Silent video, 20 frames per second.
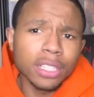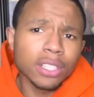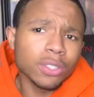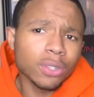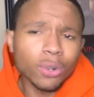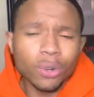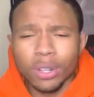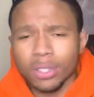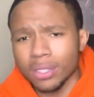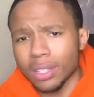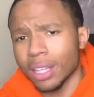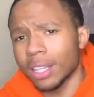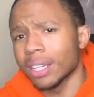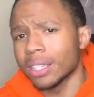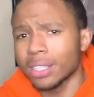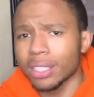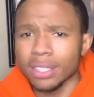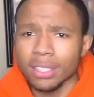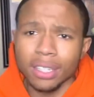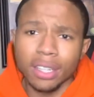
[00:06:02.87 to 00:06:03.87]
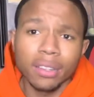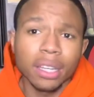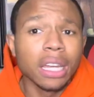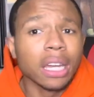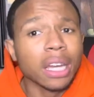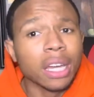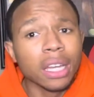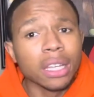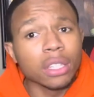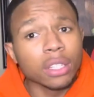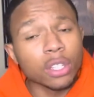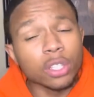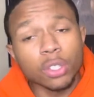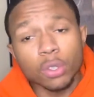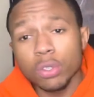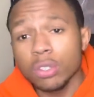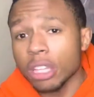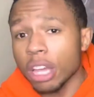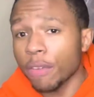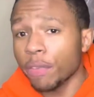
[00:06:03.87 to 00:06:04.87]
stores and all that good stuff. The shoe
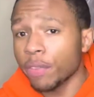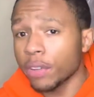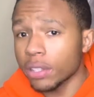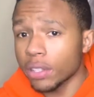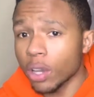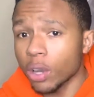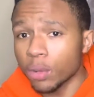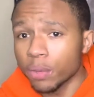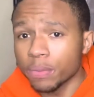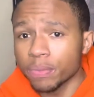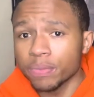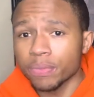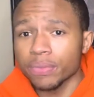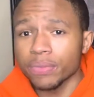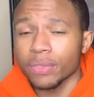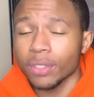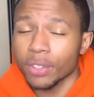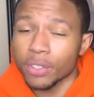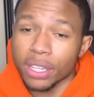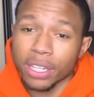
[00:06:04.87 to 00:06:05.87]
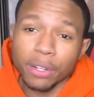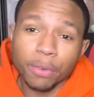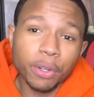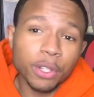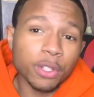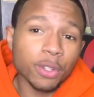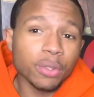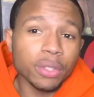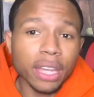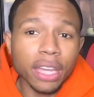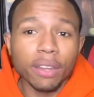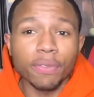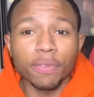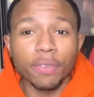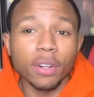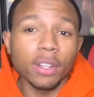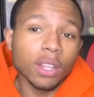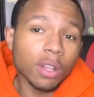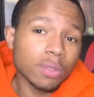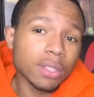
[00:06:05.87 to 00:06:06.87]
is definitely dope. You know, it's like the original date for
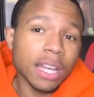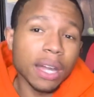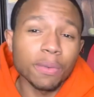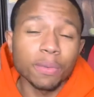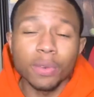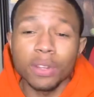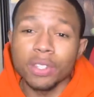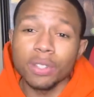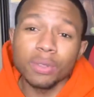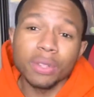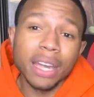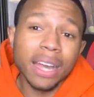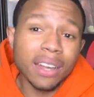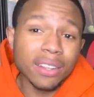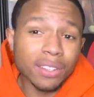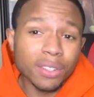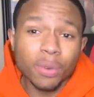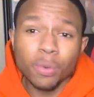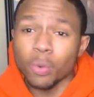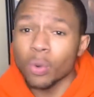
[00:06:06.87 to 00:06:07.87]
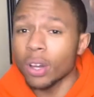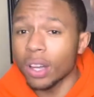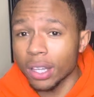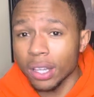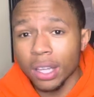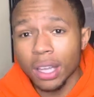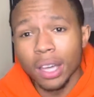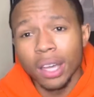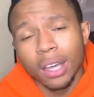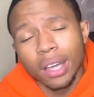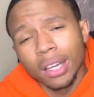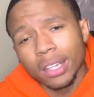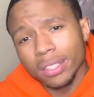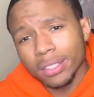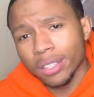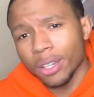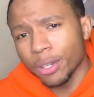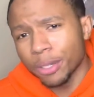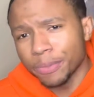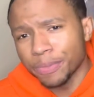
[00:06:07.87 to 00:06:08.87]
the low top was 2001.
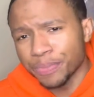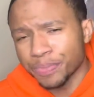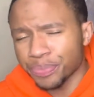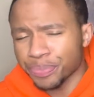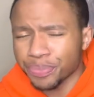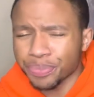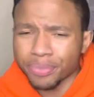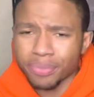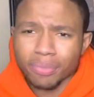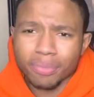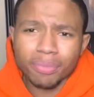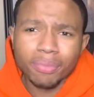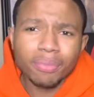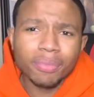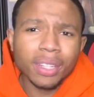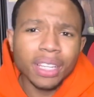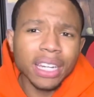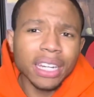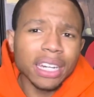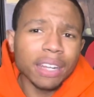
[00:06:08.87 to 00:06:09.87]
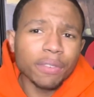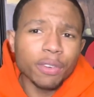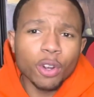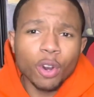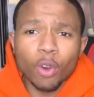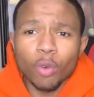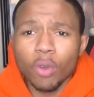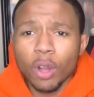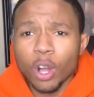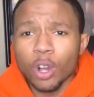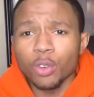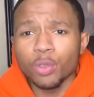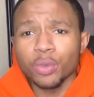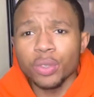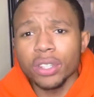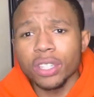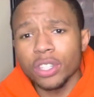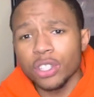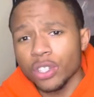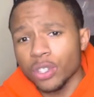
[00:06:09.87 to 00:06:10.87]
So you're never going wrong
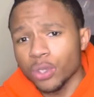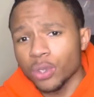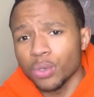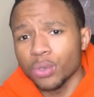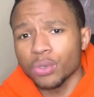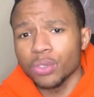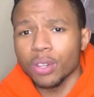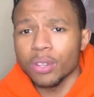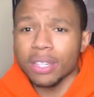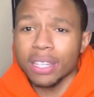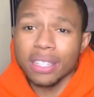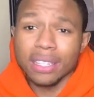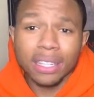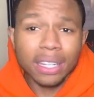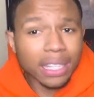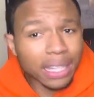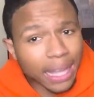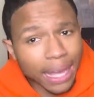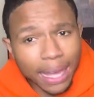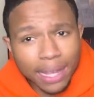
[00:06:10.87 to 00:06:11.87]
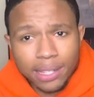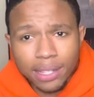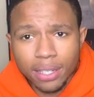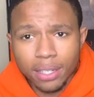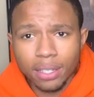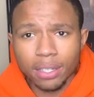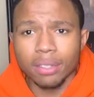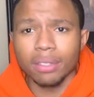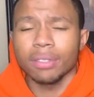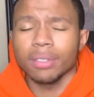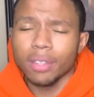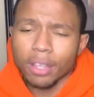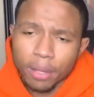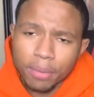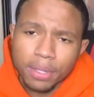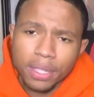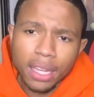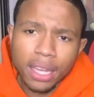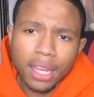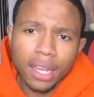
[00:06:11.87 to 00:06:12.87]
with this shoe. You know what I'm saying? It's a classic. You know what I'm
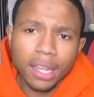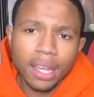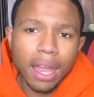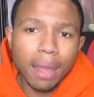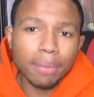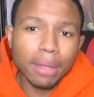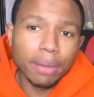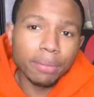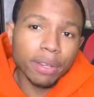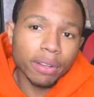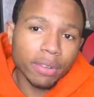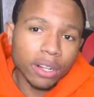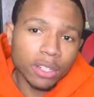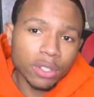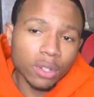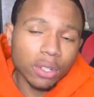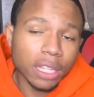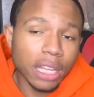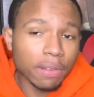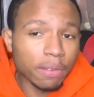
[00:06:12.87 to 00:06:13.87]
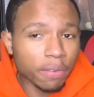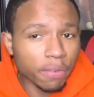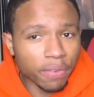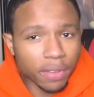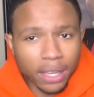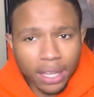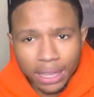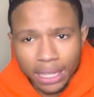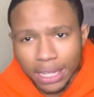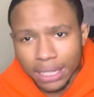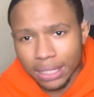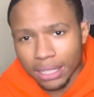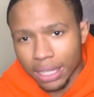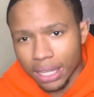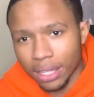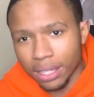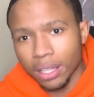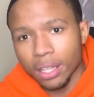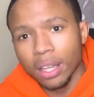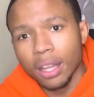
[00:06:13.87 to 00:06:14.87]
saying? I'm not a big retro 11 fan like
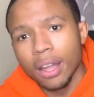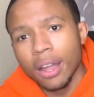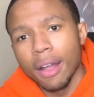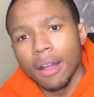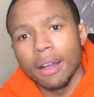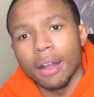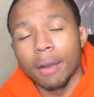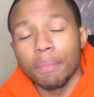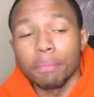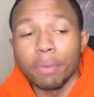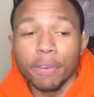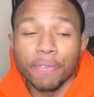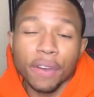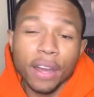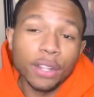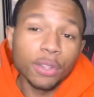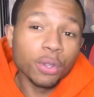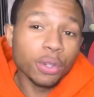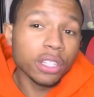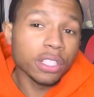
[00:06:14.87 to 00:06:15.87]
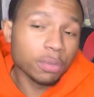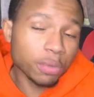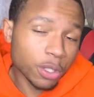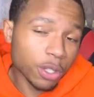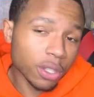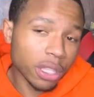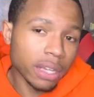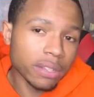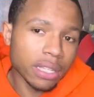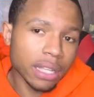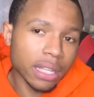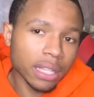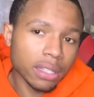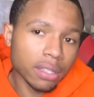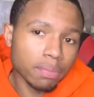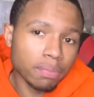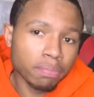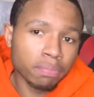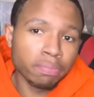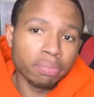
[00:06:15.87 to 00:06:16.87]
that. But if I do get some retro 11s, I like
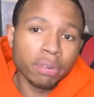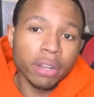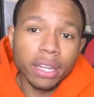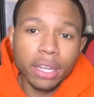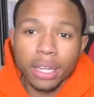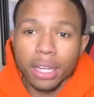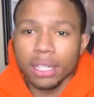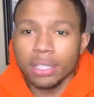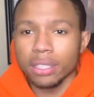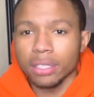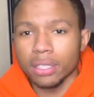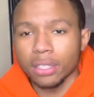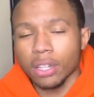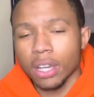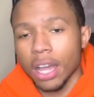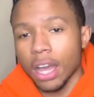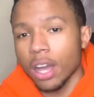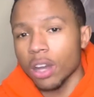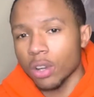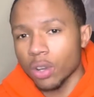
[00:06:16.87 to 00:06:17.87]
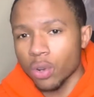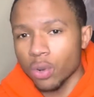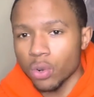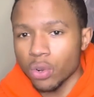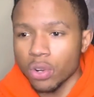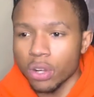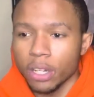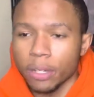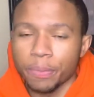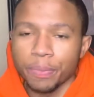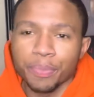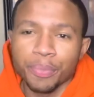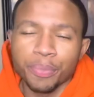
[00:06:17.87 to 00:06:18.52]
the Breds, the Concord.